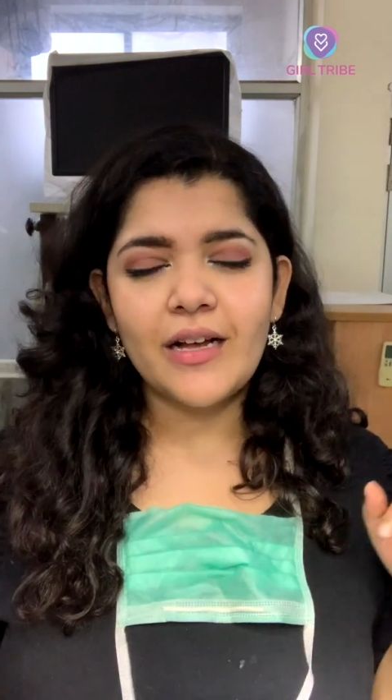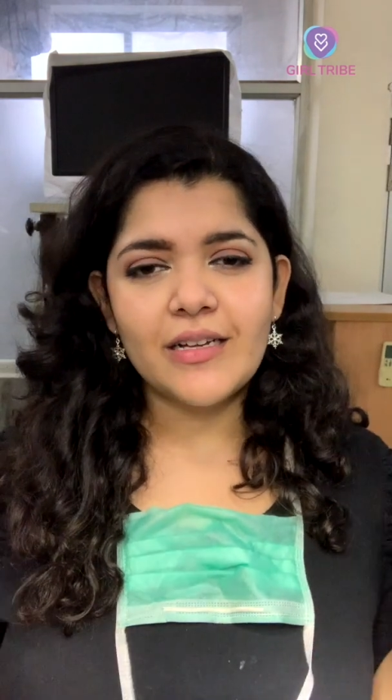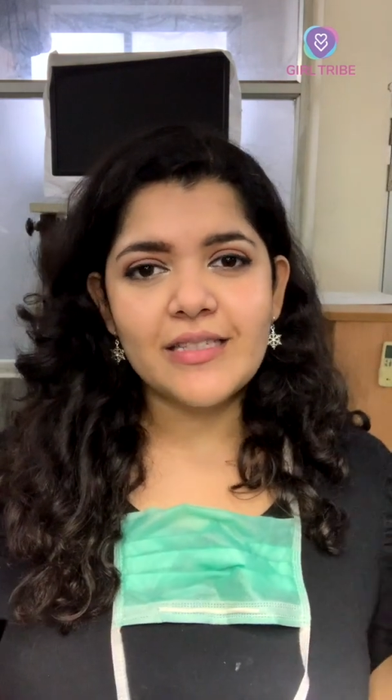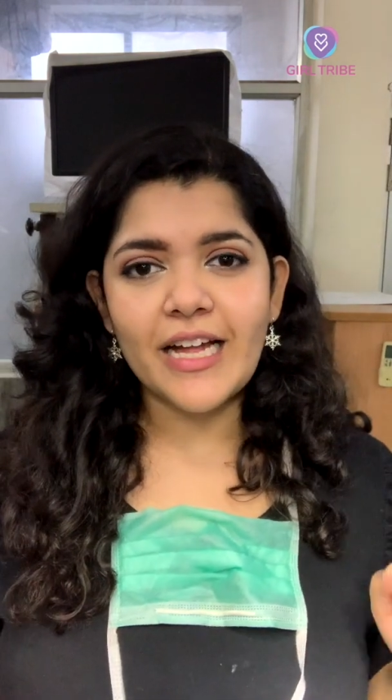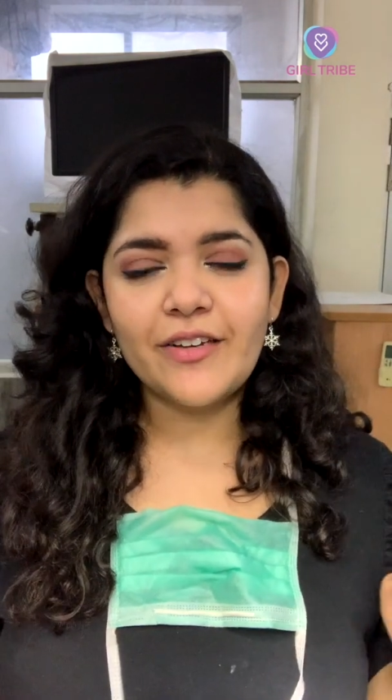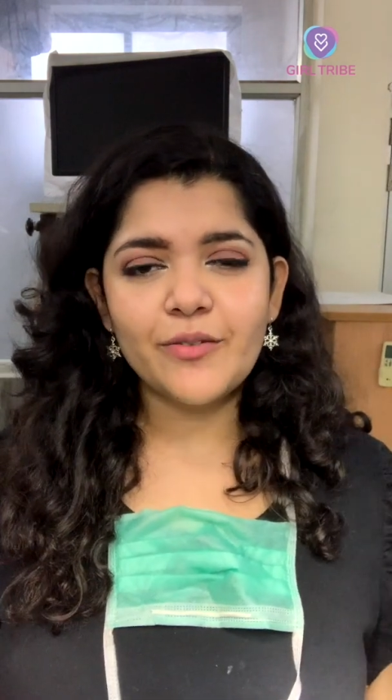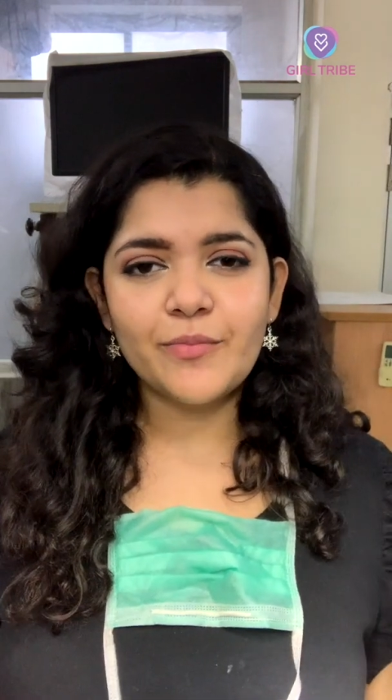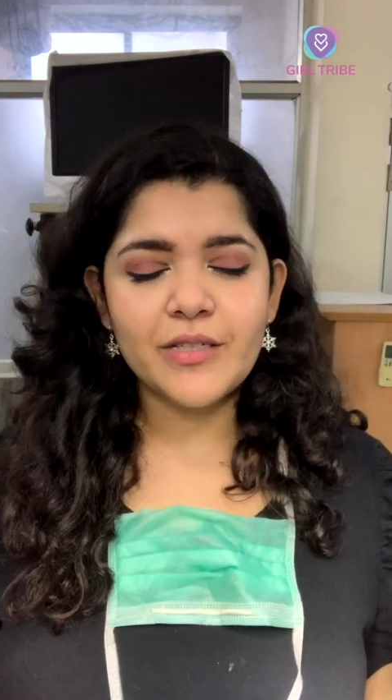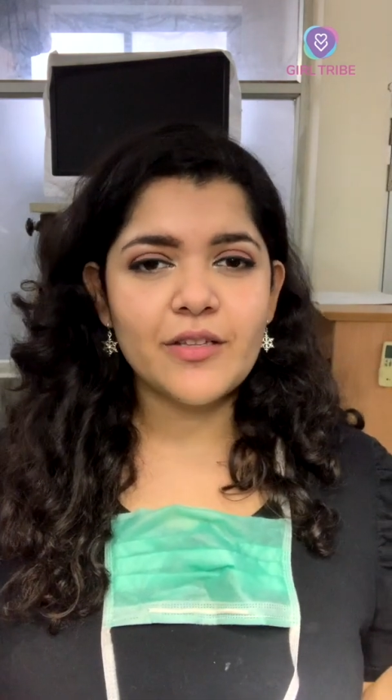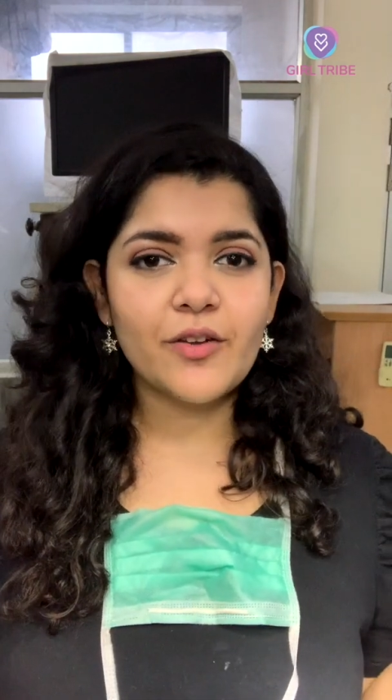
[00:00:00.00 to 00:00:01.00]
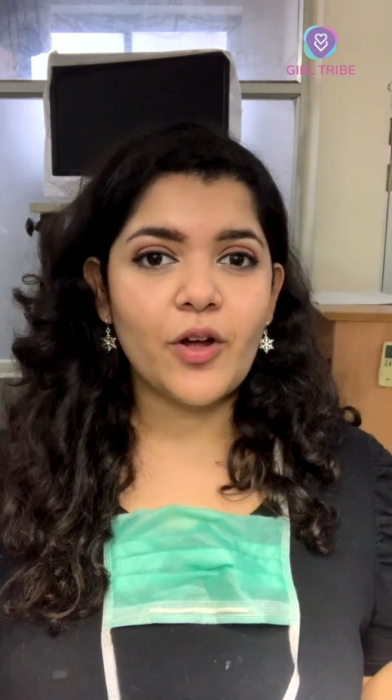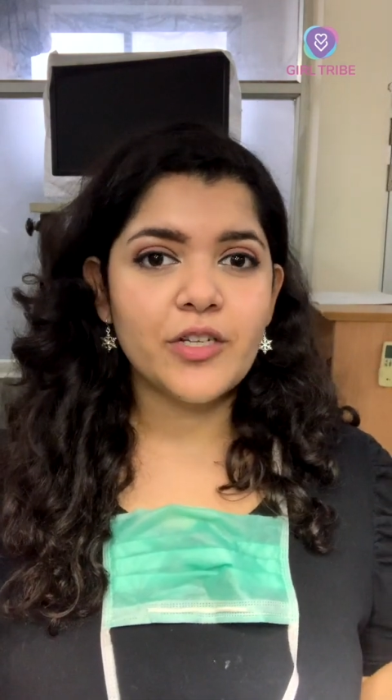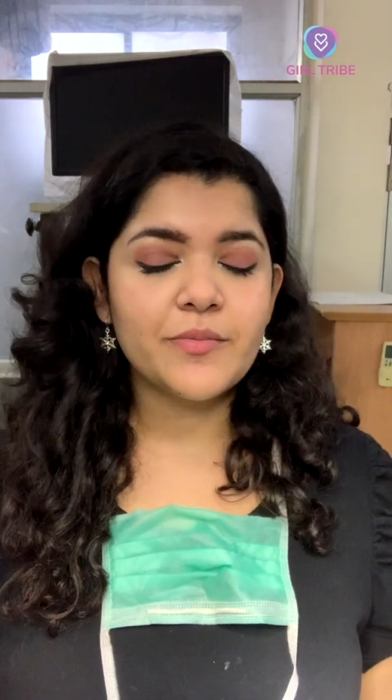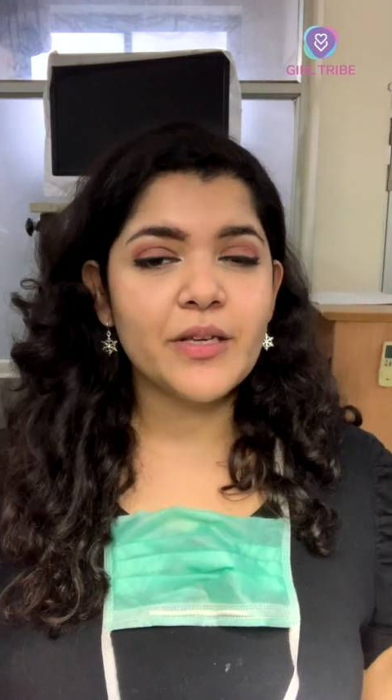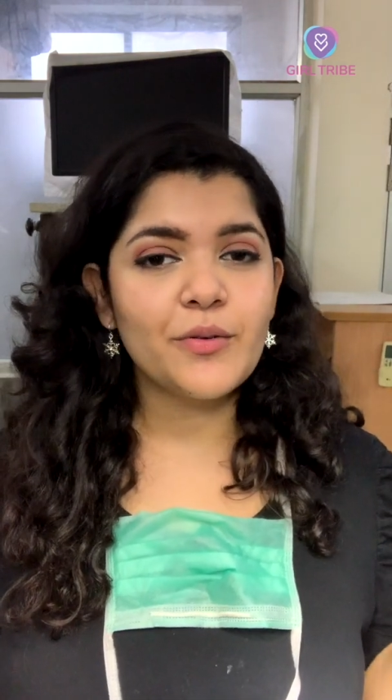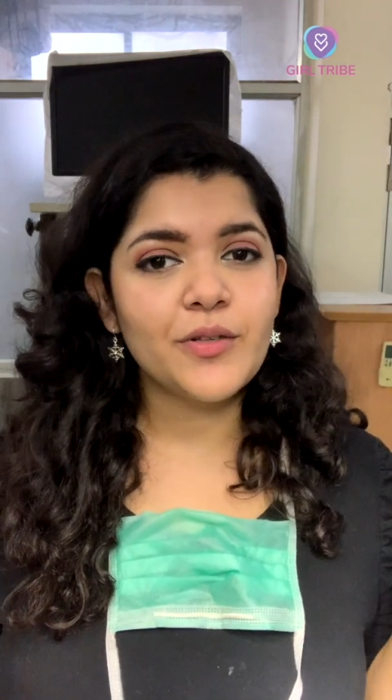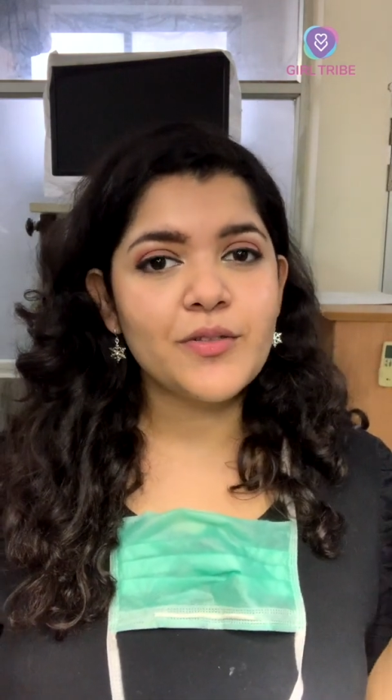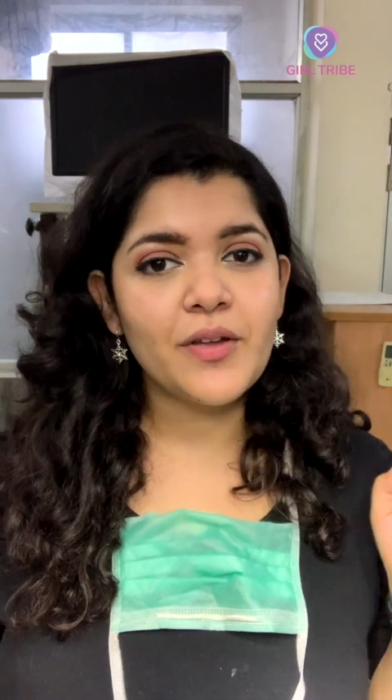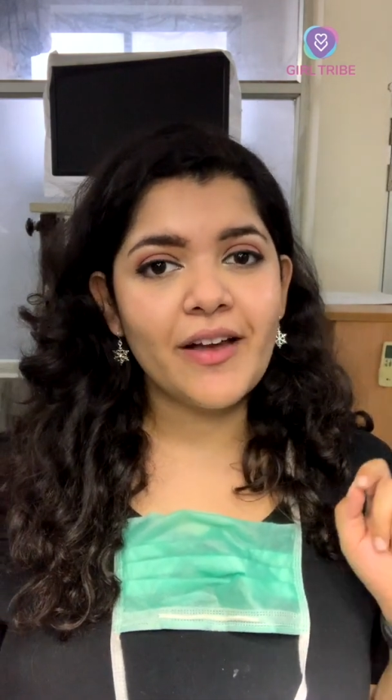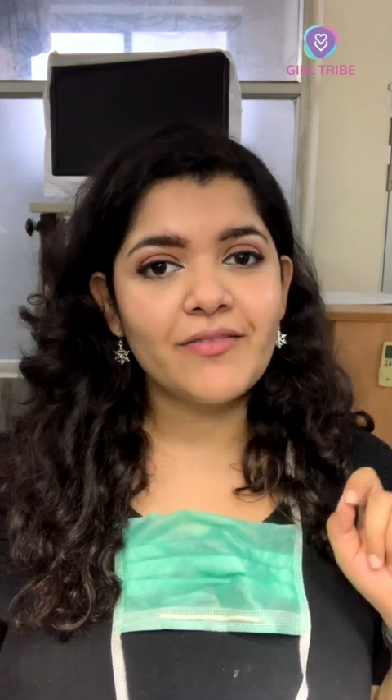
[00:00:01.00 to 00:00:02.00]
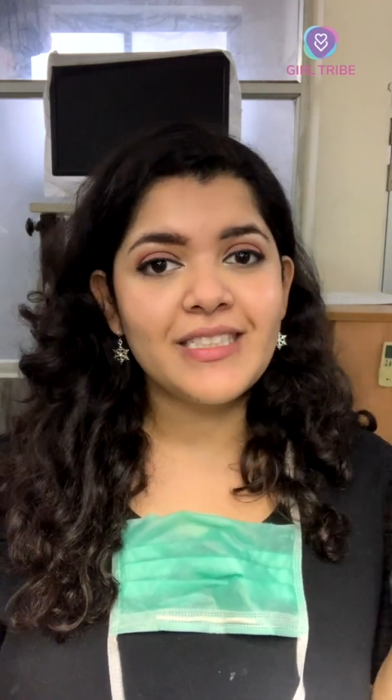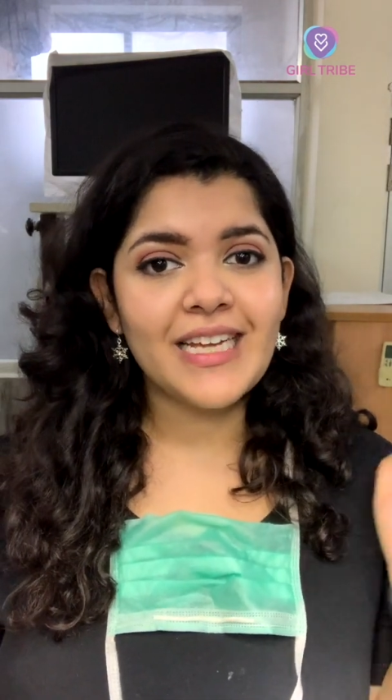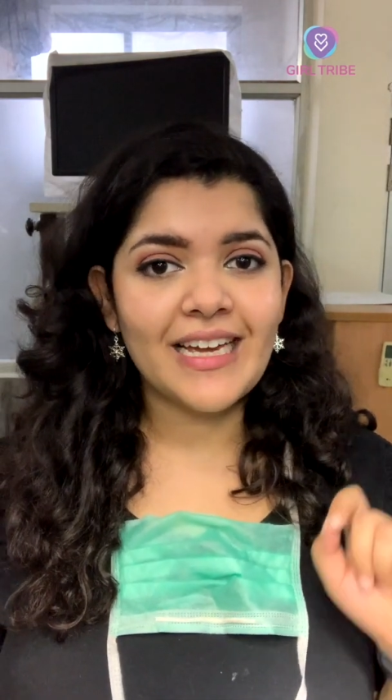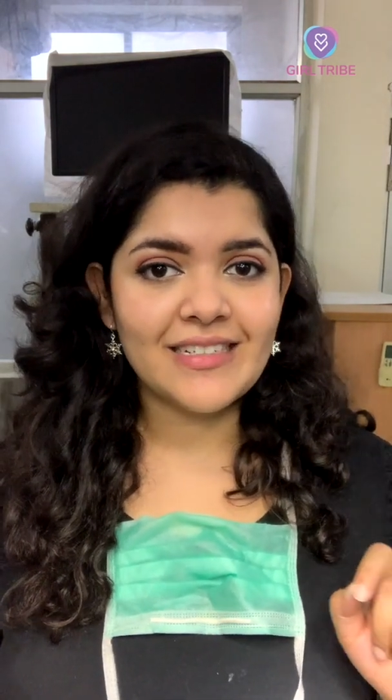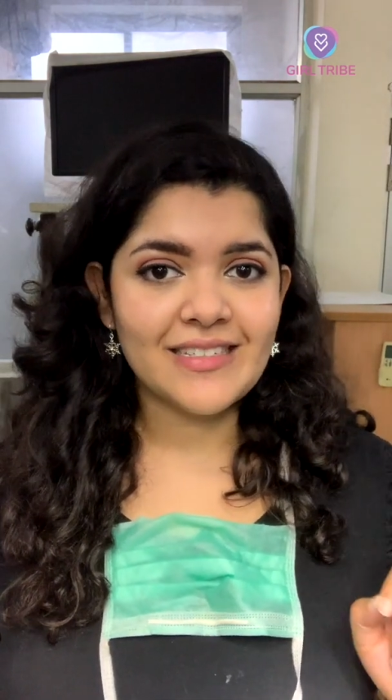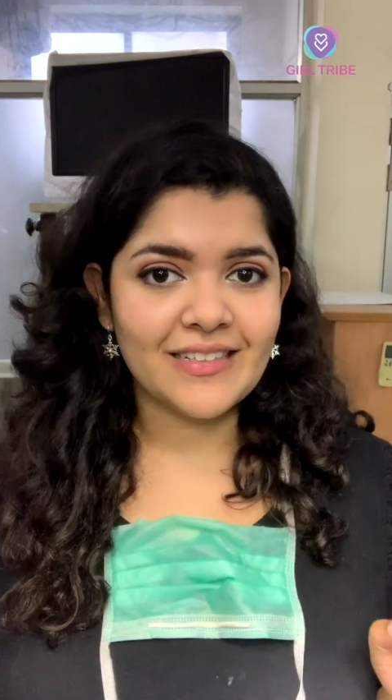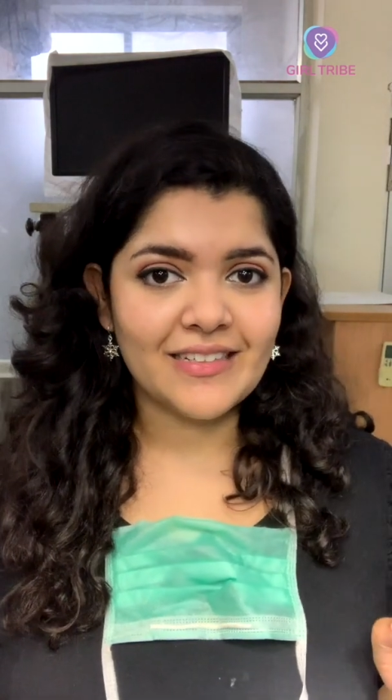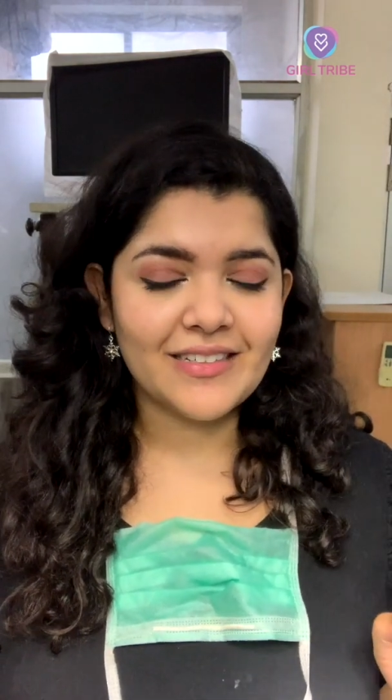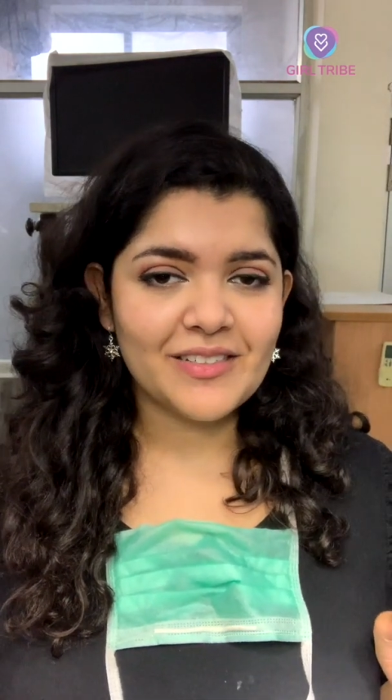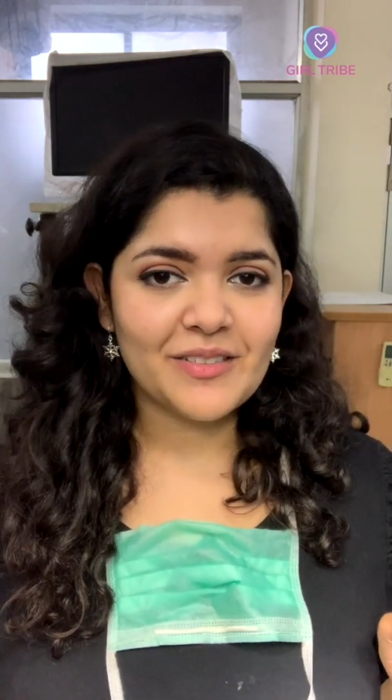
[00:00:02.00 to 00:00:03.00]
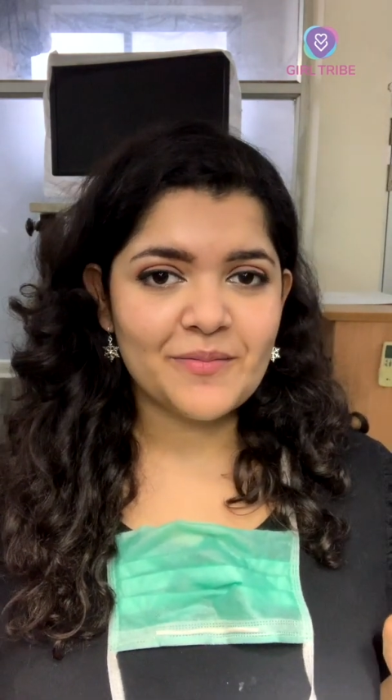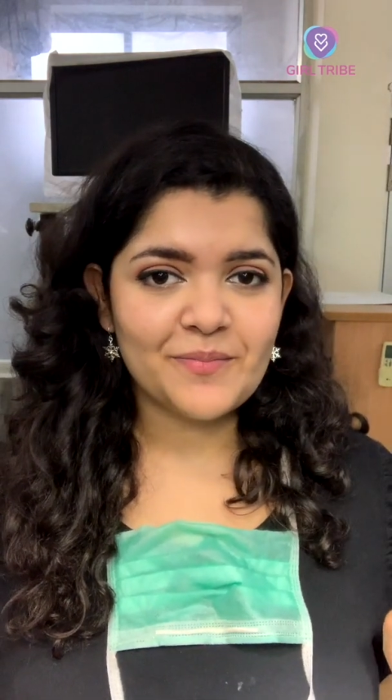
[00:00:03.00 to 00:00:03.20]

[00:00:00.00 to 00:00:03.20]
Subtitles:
Aside from this, the condom can also have tears in it.